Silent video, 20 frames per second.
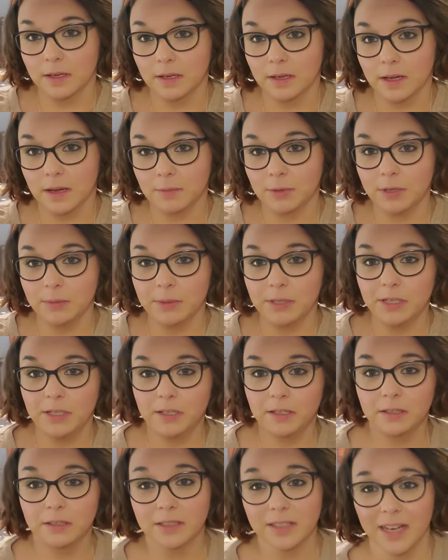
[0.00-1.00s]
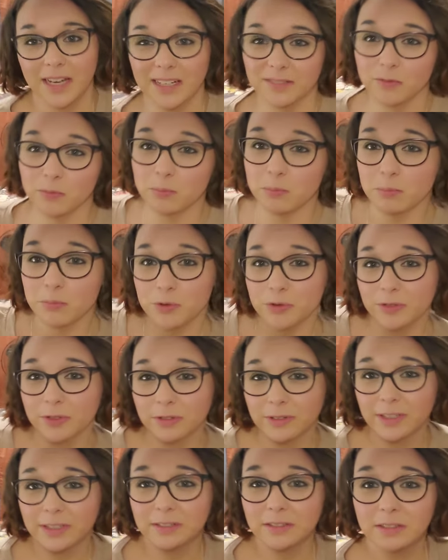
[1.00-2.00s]
I'm going to be kind of moving
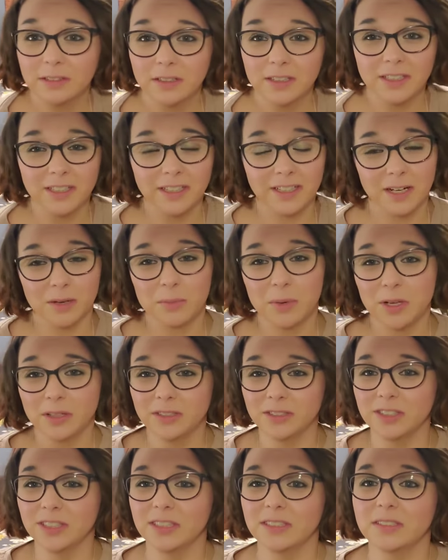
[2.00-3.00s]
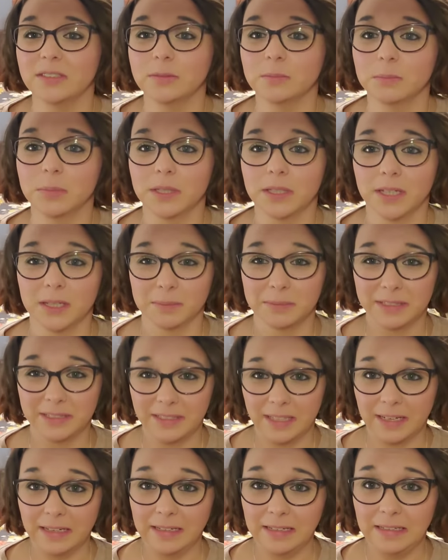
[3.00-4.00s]
around a lot, and I apologize, but I'm
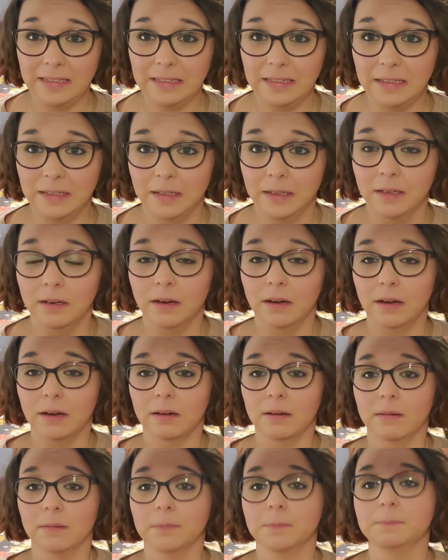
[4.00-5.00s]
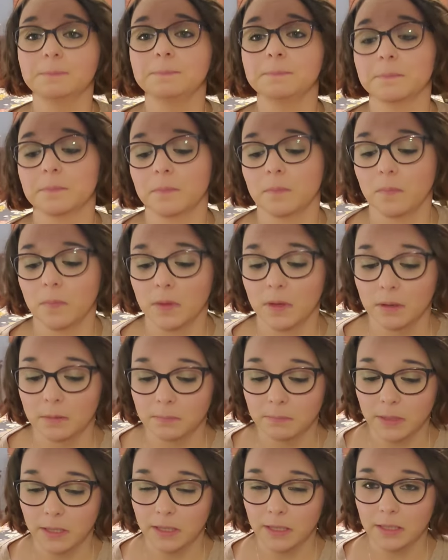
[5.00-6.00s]
standing. Um,
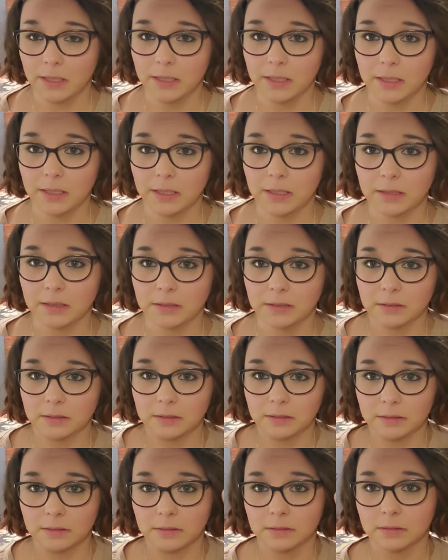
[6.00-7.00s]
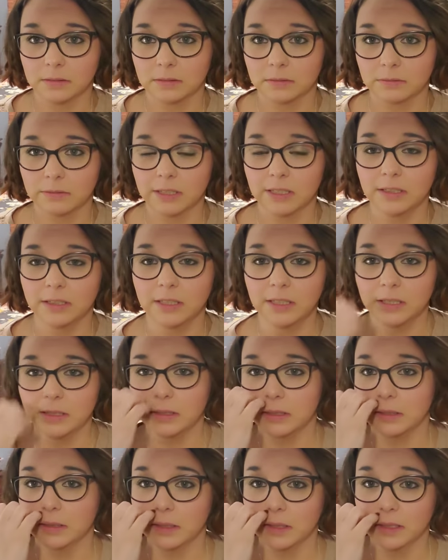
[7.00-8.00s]
my ring light
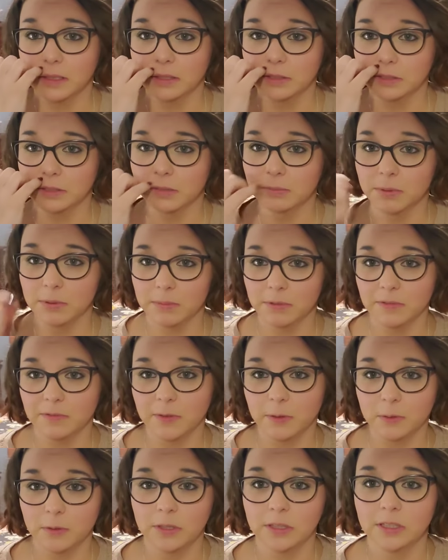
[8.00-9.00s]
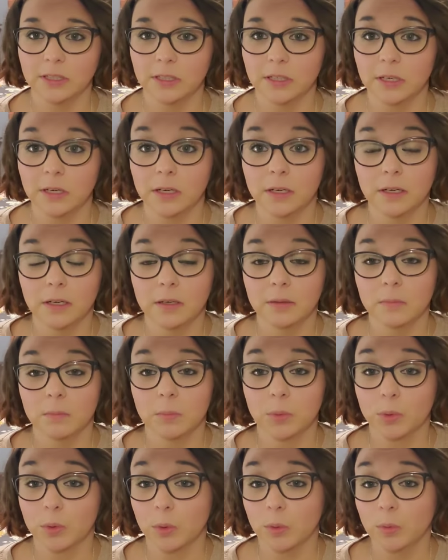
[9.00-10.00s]
that I usually put my phone on
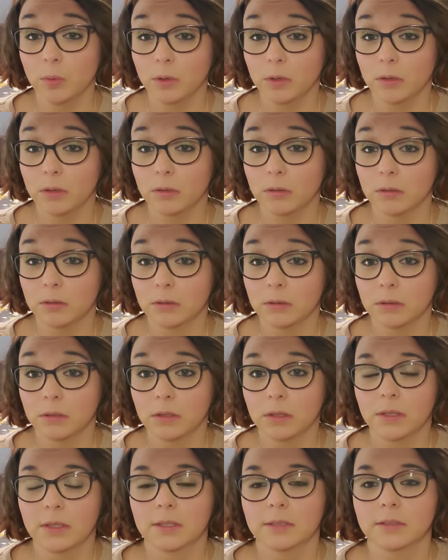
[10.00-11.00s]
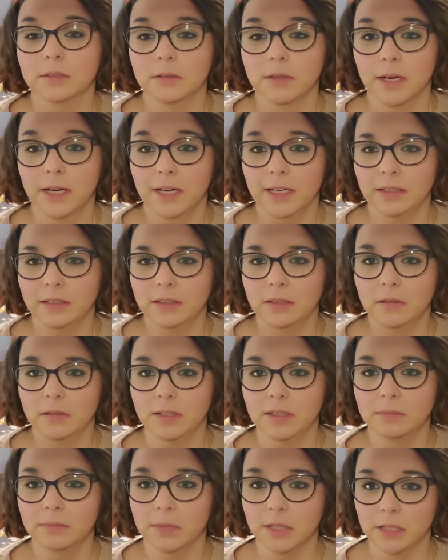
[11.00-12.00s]
broke, so I had to go
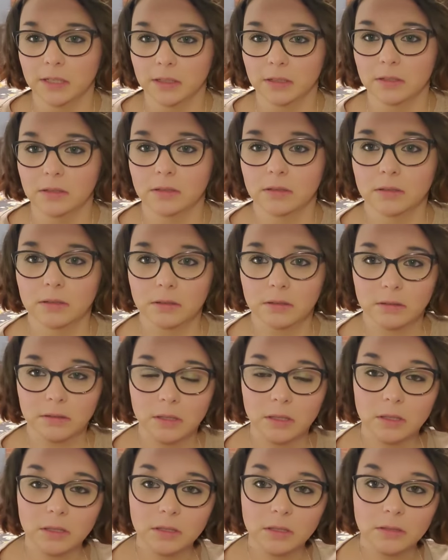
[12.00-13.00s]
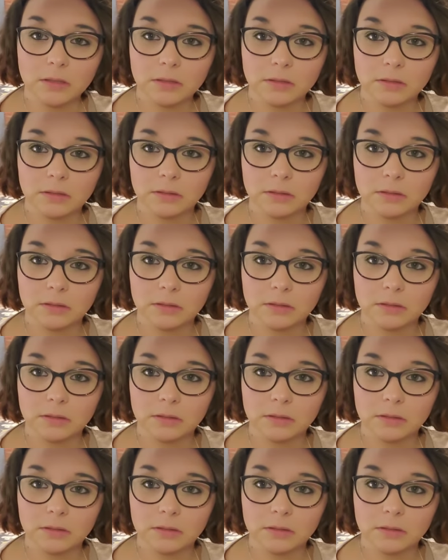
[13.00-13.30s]
get my car